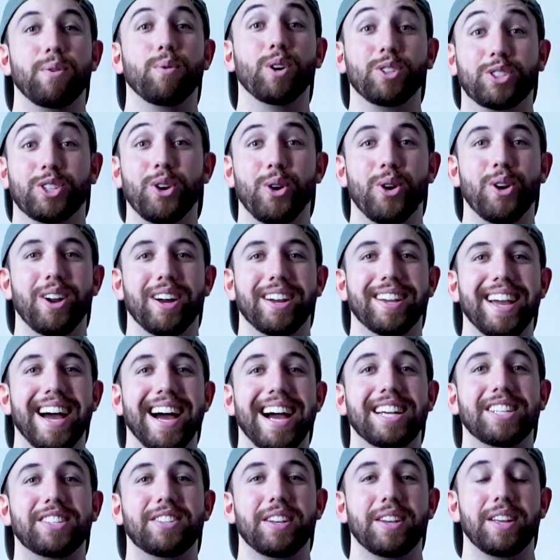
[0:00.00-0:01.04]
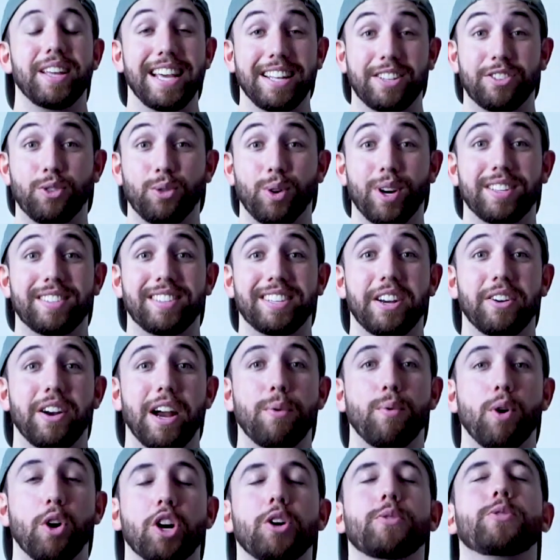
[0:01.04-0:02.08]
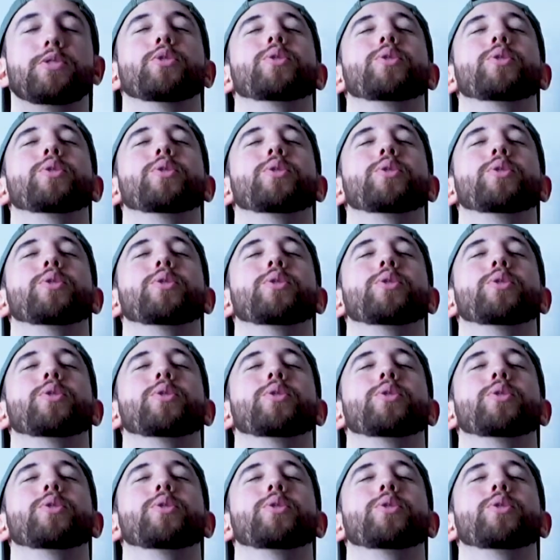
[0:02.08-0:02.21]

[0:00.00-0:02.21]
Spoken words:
What's going on, guys? It's Chris here and welcome